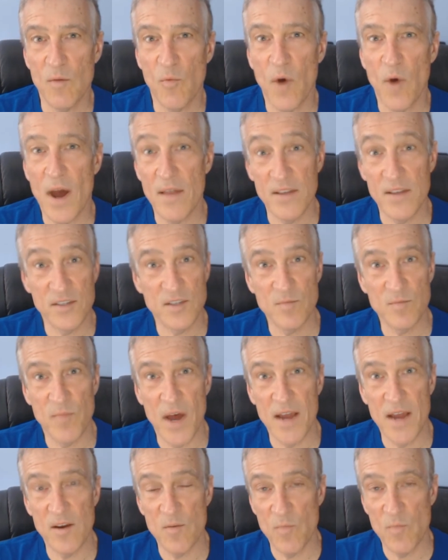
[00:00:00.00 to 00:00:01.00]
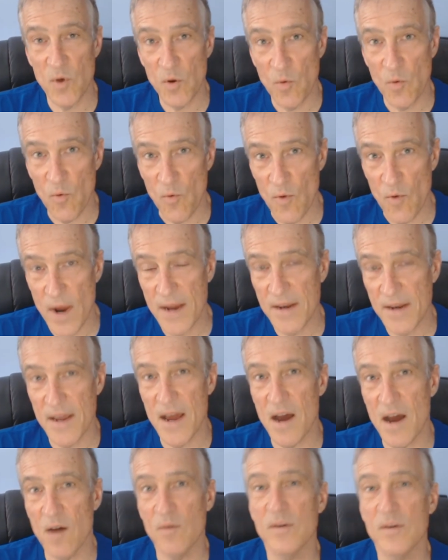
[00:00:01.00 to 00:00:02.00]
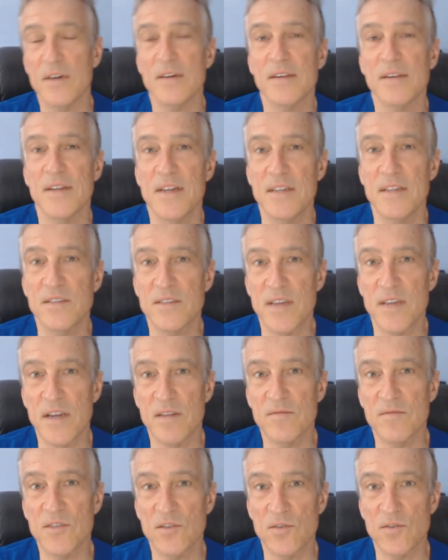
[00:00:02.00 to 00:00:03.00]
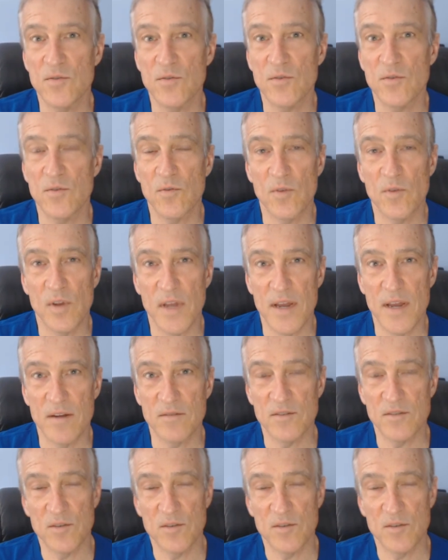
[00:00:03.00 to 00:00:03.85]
why they should buy your book right now instead of sooner or later.